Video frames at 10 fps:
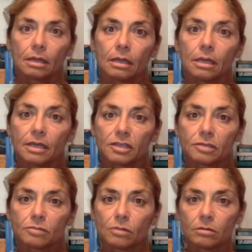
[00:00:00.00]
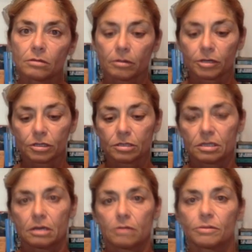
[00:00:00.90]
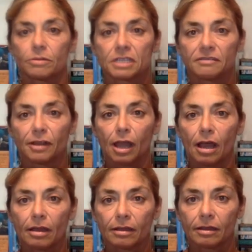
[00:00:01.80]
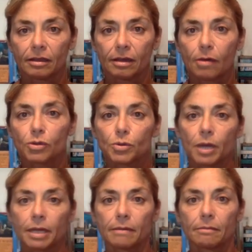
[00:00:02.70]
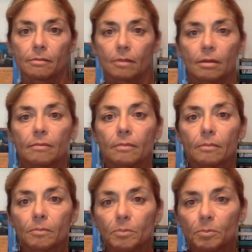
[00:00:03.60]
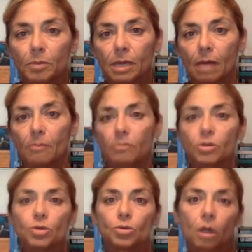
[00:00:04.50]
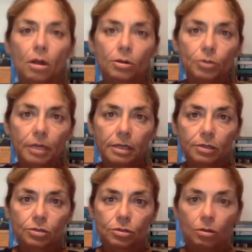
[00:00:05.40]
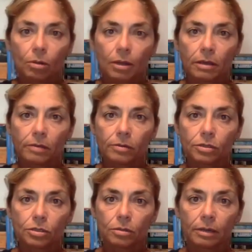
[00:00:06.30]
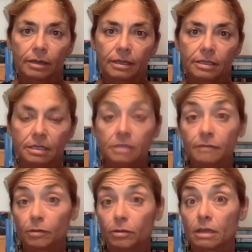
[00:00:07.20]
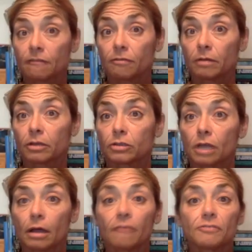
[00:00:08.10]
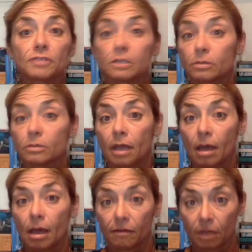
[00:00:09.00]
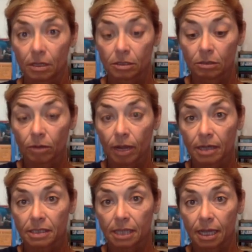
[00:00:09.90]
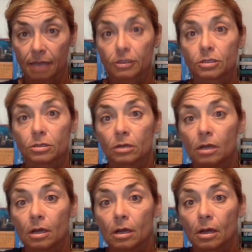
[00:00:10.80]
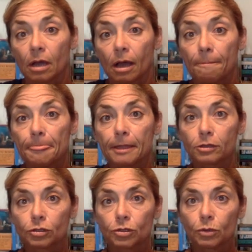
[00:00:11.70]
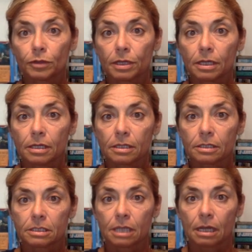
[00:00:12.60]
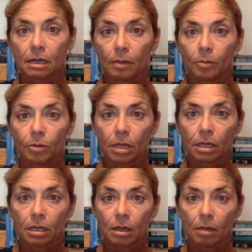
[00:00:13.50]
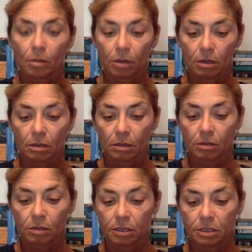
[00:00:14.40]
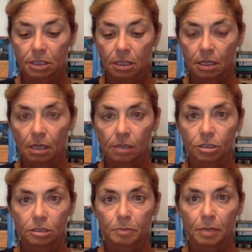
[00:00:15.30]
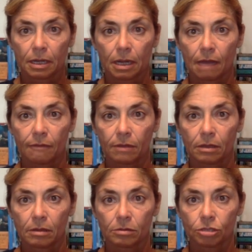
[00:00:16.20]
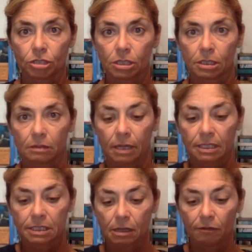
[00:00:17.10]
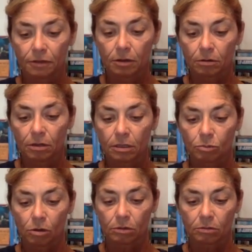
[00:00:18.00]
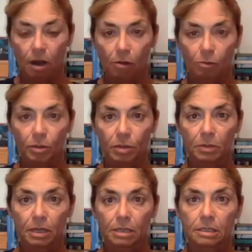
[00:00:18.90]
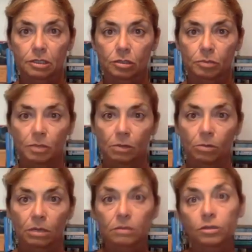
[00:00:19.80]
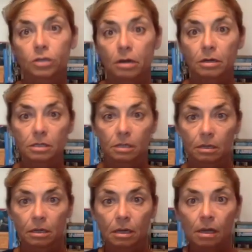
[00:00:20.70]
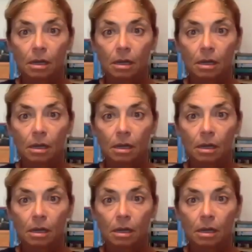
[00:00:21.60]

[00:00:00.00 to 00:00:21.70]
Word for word: it is one of the questions that I receive a lot. How do I become you or how do I get to do what you do? And it's, it's a very tough one because I obviously don't have a direct answer. Um, the two things that uh, bring in common, and you, you, can see that just by having you know Jillian and myself here, is one of the route we picked is to be where the sharks are.